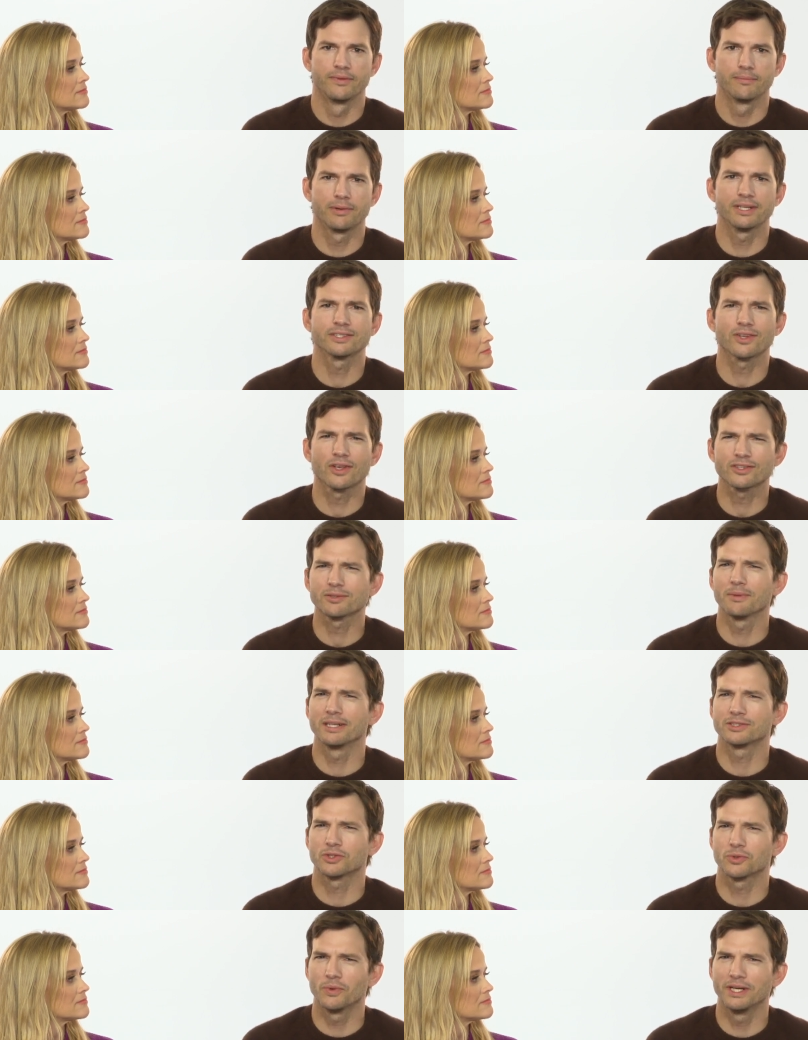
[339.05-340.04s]
Speaker 1: But he's also my
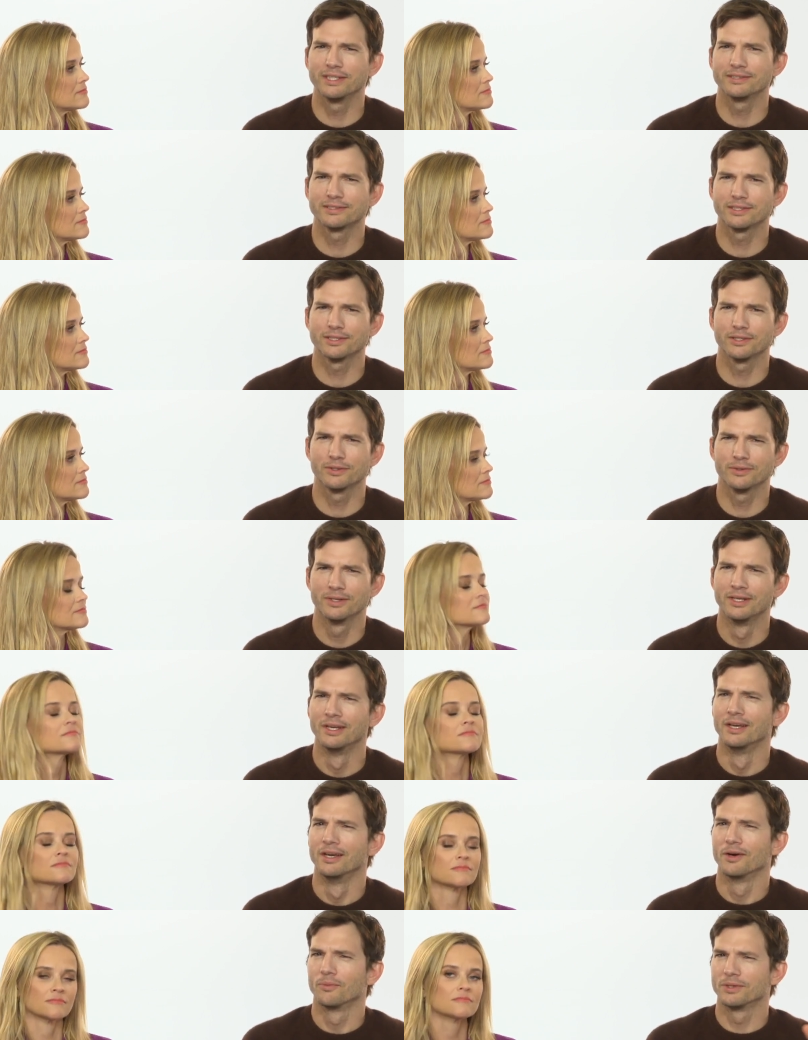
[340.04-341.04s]
twin too,
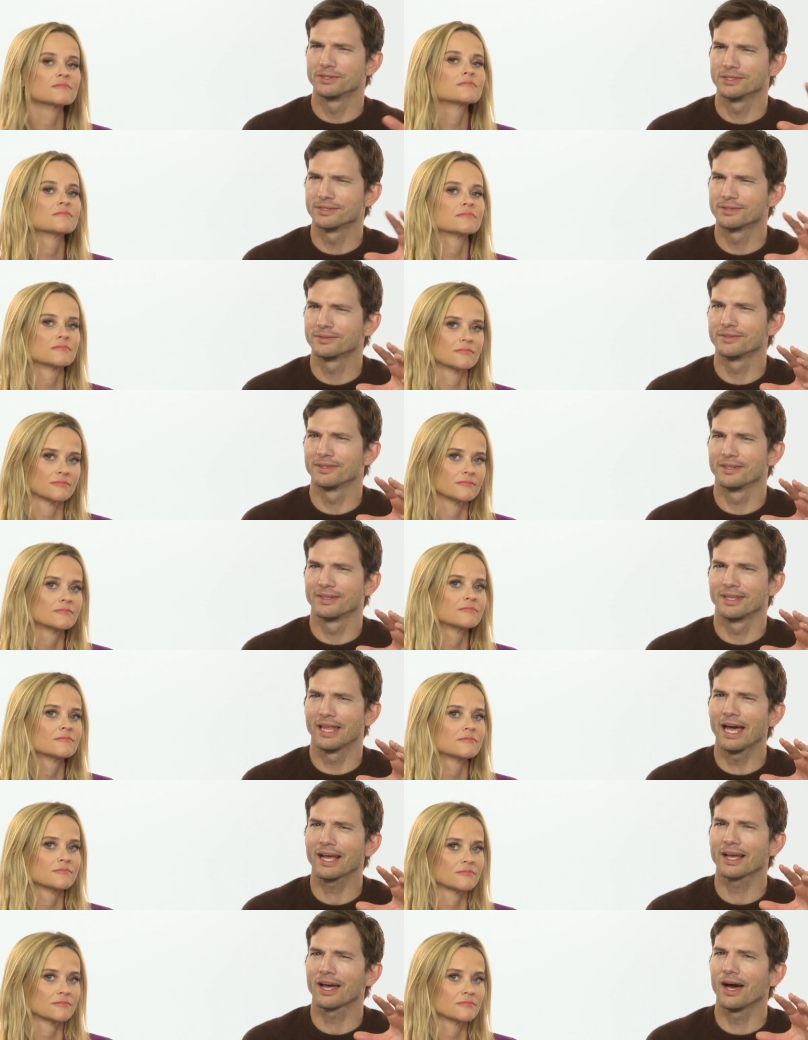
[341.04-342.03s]
which is,
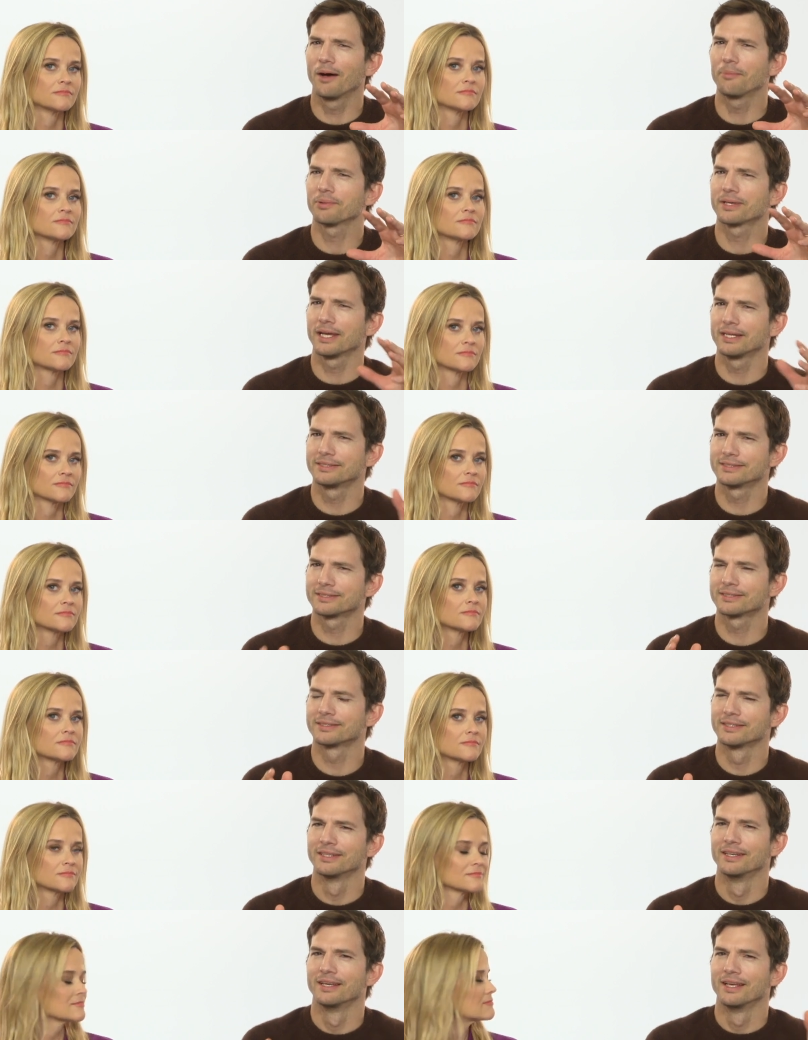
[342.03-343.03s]
that complicates
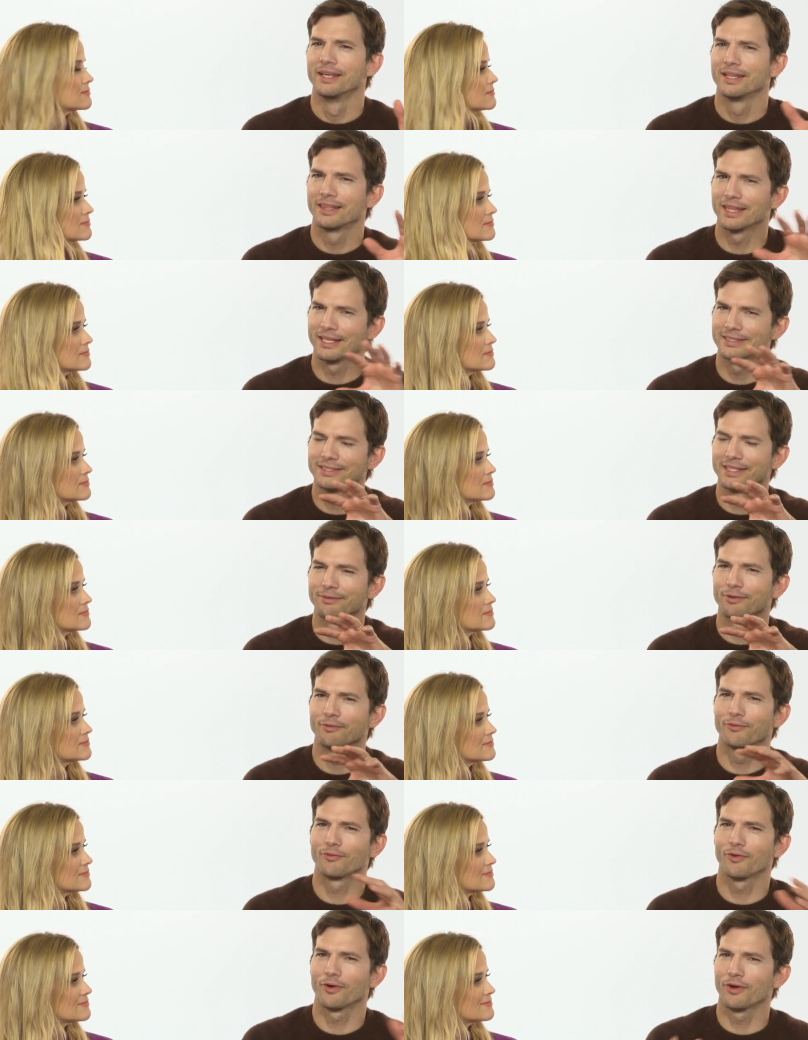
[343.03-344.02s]
things
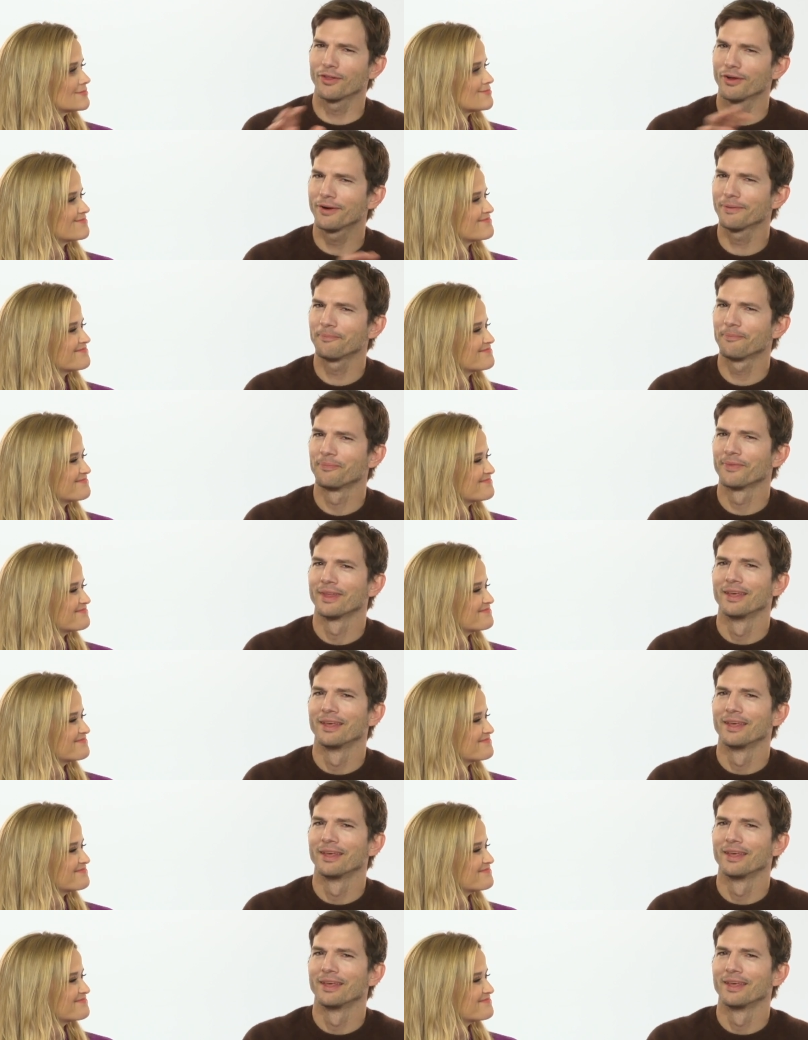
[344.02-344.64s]
even further